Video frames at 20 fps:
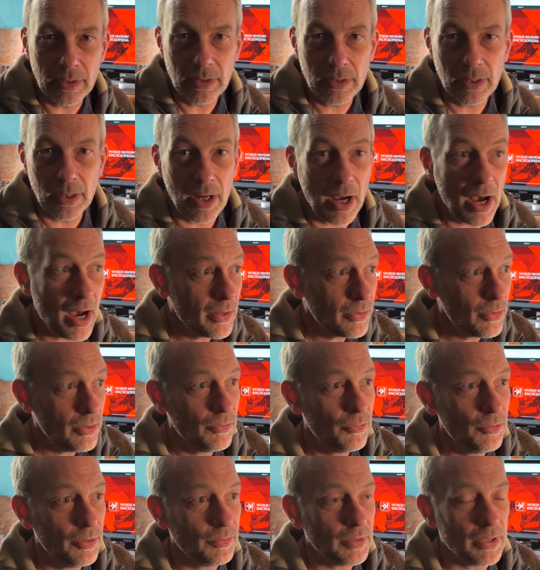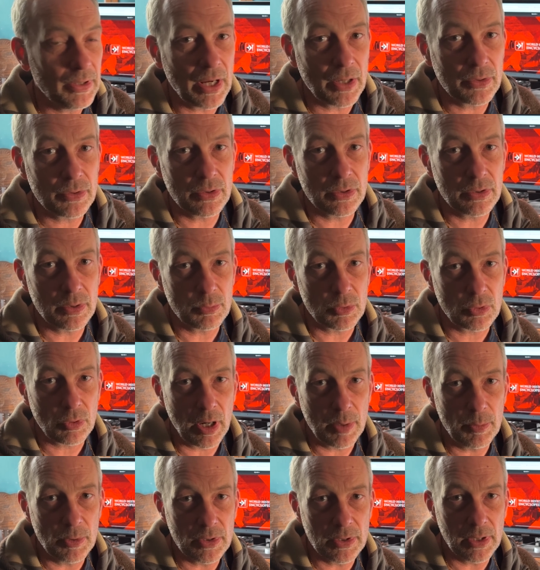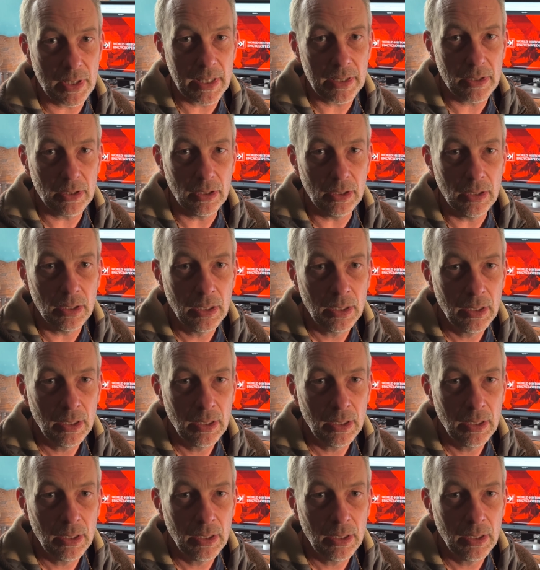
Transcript: one hundred fifty thousand subscribers later,